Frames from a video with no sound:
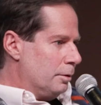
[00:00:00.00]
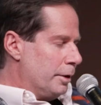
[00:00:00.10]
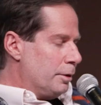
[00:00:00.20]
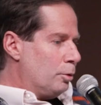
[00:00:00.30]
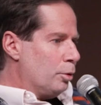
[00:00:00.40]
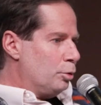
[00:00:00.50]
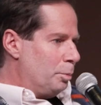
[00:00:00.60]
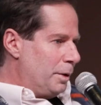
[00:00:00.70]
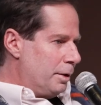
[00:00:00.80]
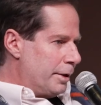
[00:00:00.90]
they're going to
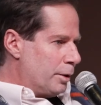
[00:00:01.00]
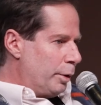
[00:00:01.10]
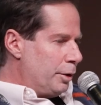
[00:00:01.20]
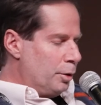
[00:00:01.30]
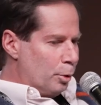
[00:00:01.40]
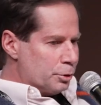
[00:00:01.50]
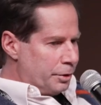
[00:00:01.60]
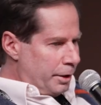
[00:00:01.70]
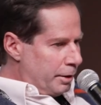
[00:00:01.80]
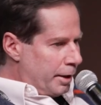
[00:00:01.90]
be there when you
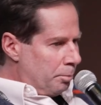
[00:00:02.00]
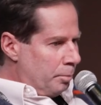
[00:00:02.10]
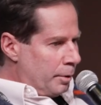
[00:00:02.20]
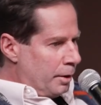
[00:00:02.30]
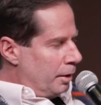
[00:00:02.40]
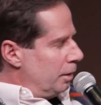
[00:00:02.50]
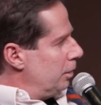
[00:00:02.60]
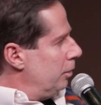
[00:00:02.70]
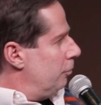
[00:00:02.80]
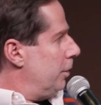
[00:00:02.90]
most need them,
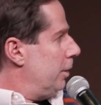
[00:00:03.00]
if